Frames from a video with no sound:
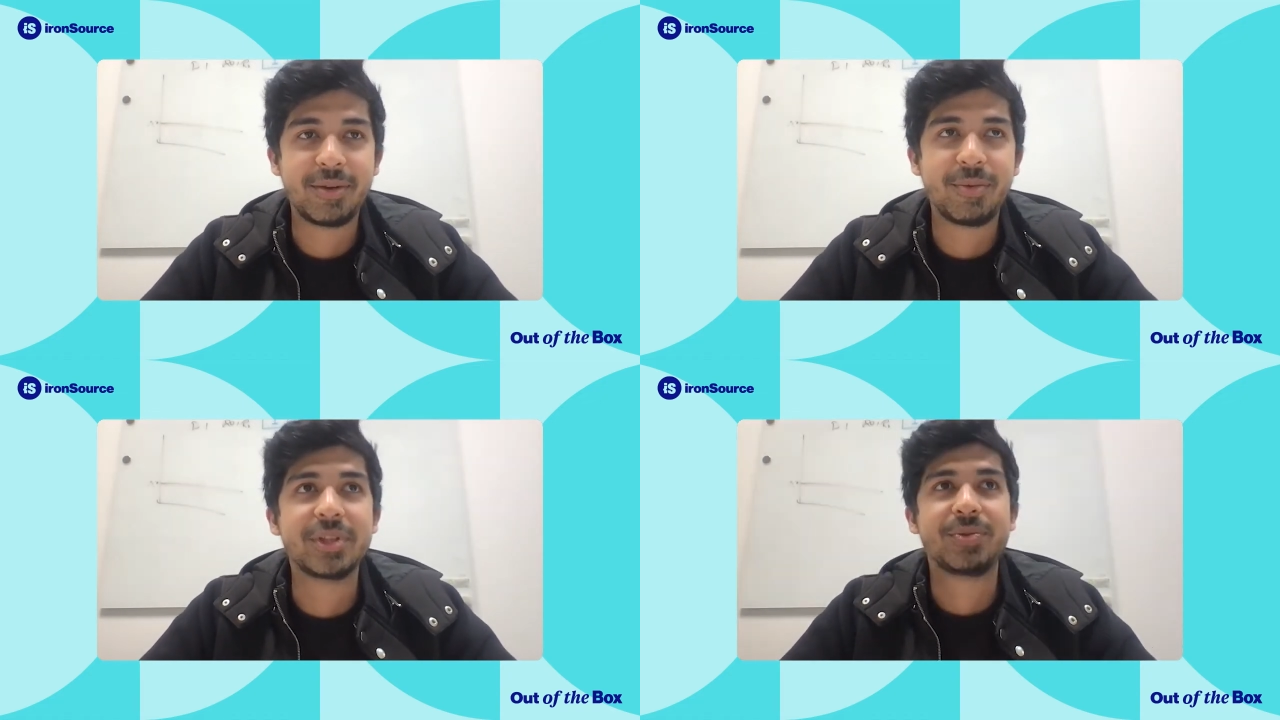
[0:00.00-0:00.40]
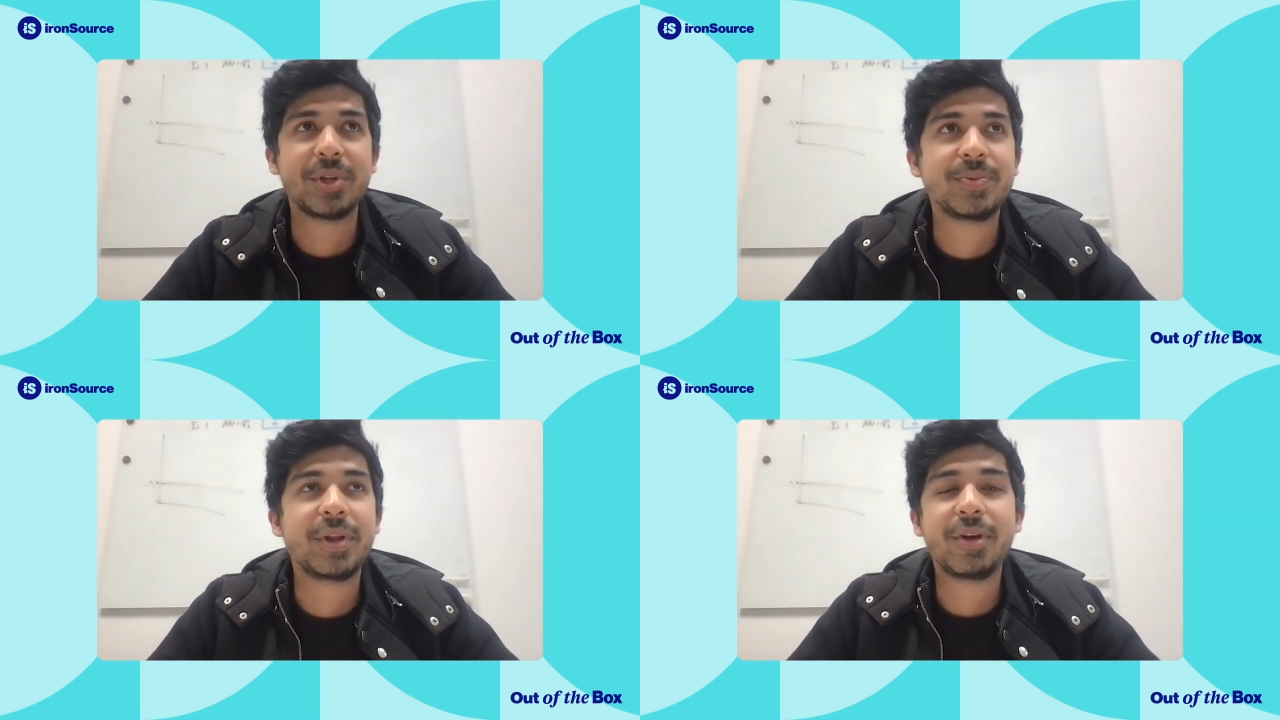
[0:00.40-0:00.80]

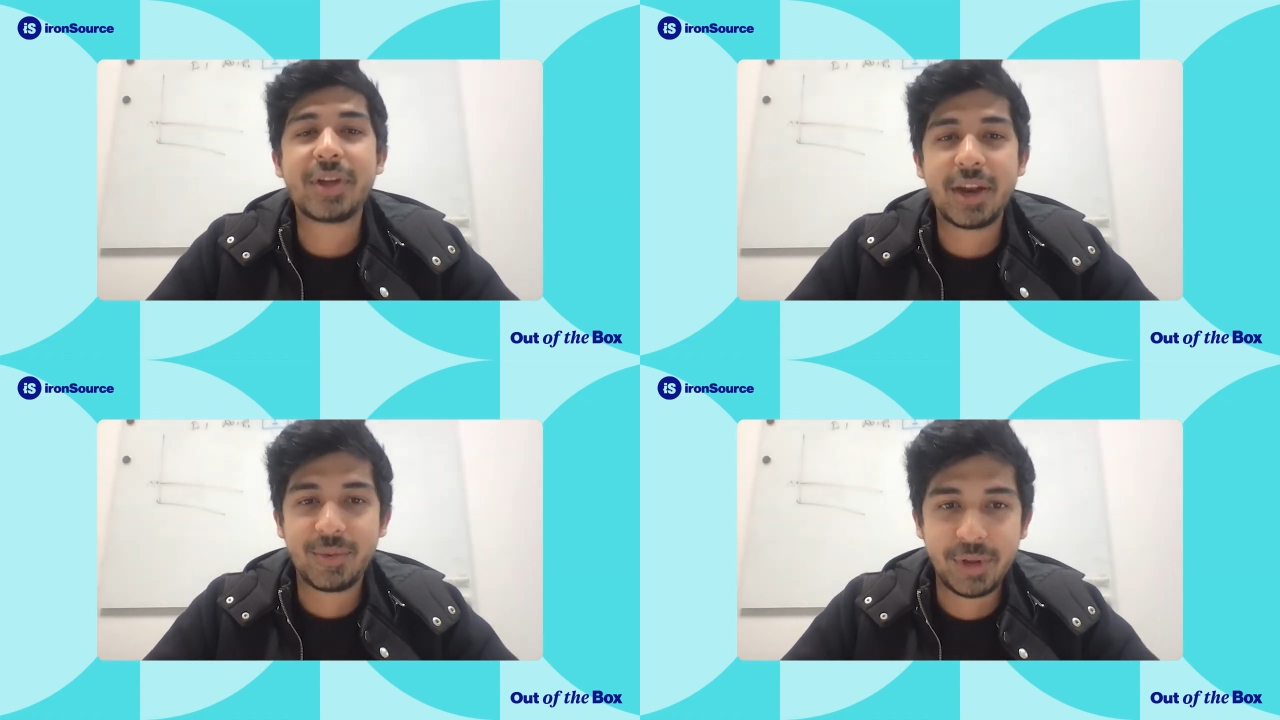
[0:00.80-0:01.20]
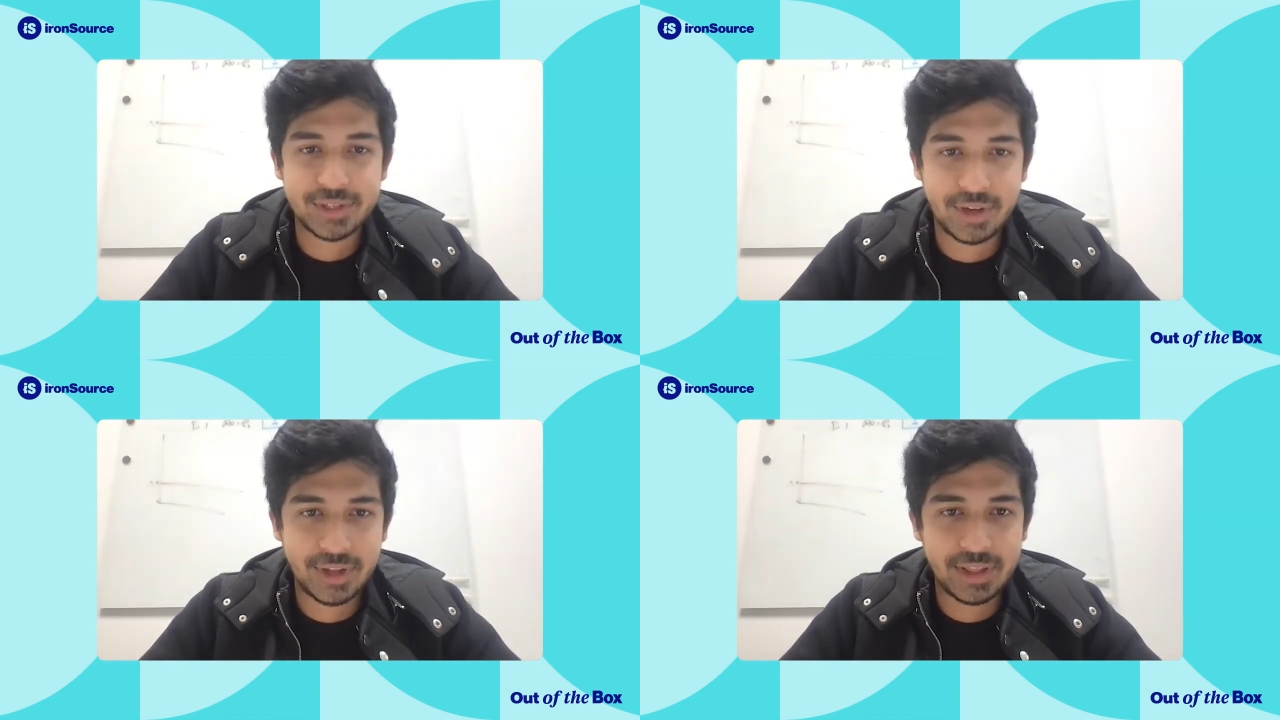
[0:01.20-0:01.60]
once we looked at it, we
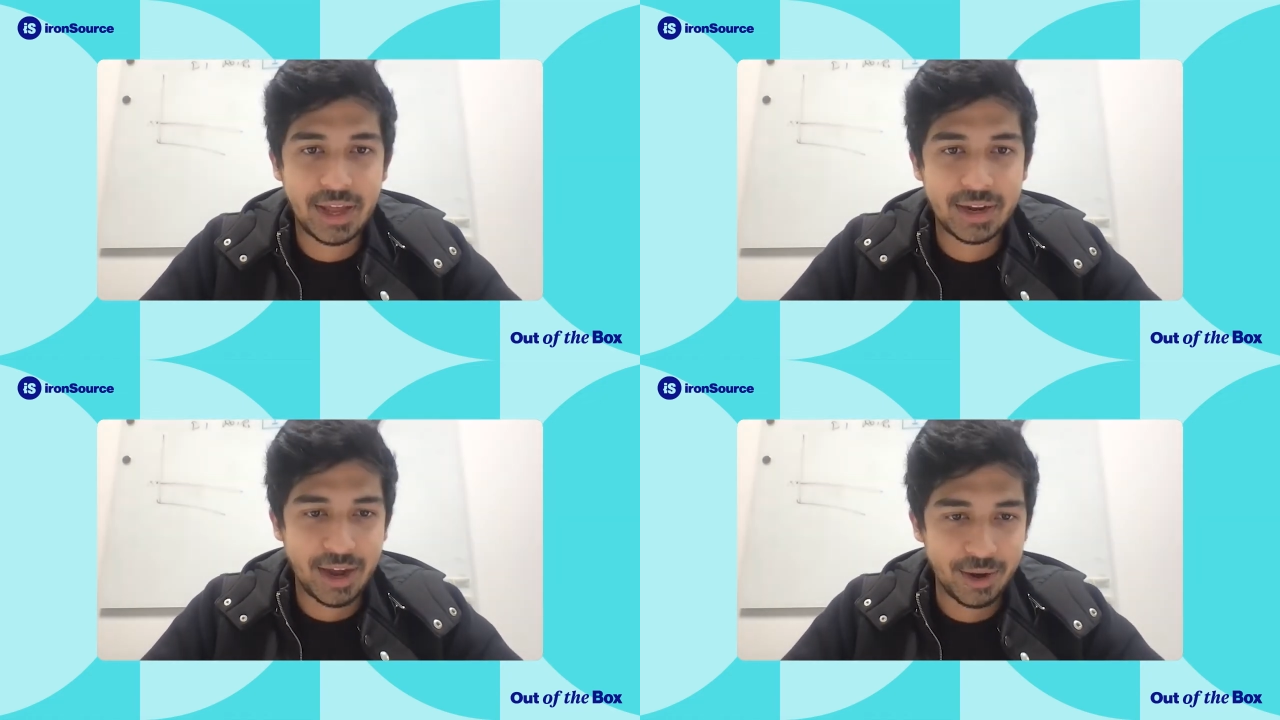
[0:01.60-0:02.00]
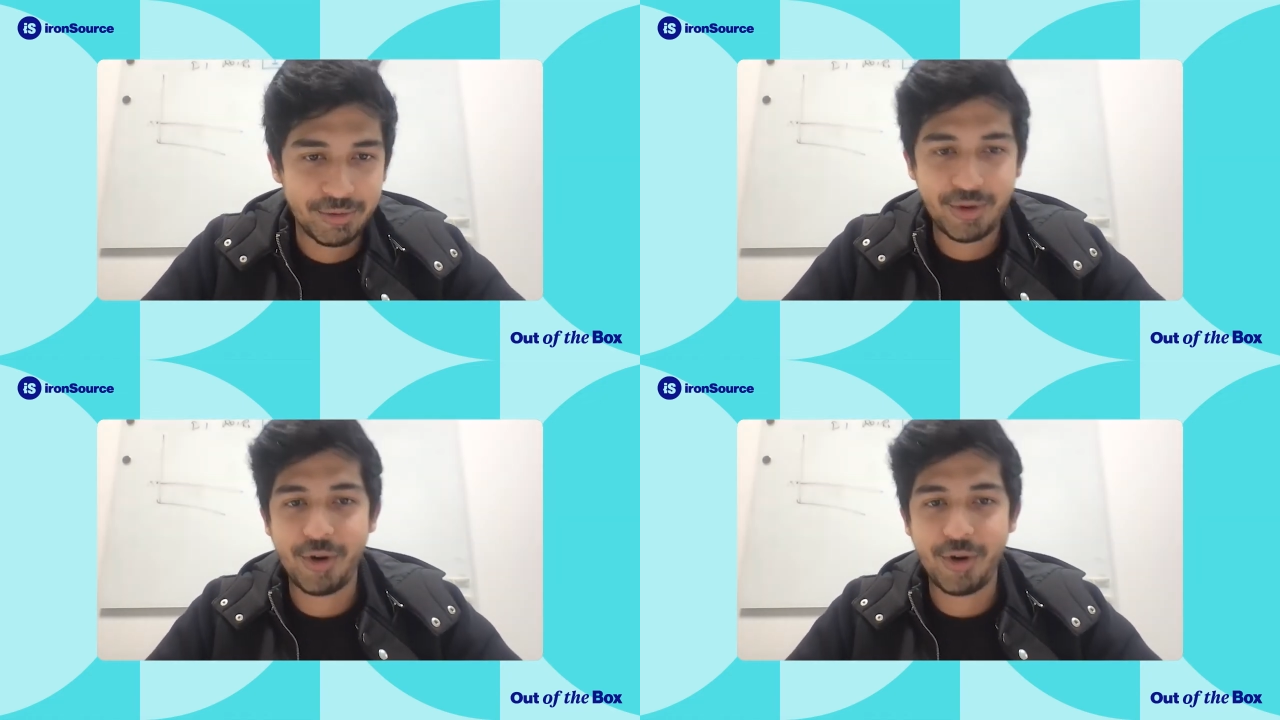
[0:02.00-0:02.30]
saw that kind of